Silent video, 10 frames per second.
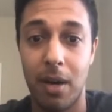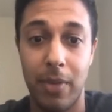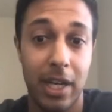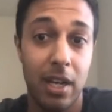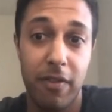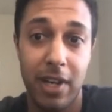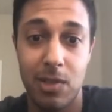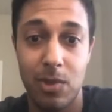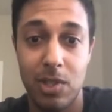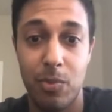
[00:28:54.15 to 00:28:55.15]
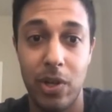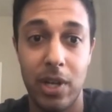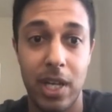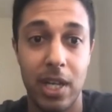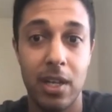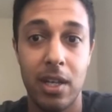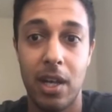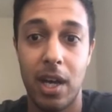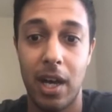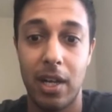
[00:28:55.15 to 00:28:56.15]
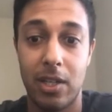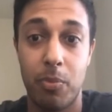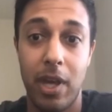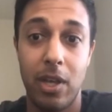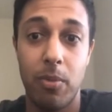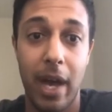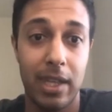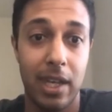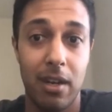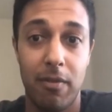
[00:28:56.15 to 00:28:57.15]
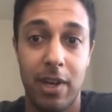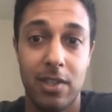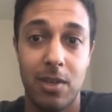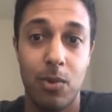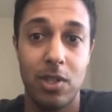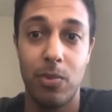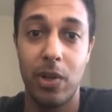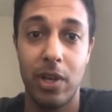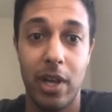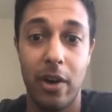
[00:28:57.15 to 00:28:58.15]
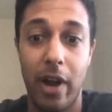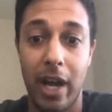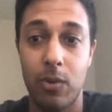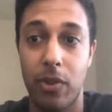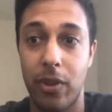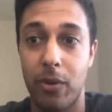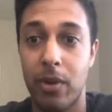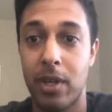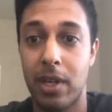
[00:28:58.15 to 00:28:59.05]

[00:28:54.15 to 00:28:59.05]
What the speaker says: That could affect someone's ability to pay you back. That could affect someone's ability to interact with you.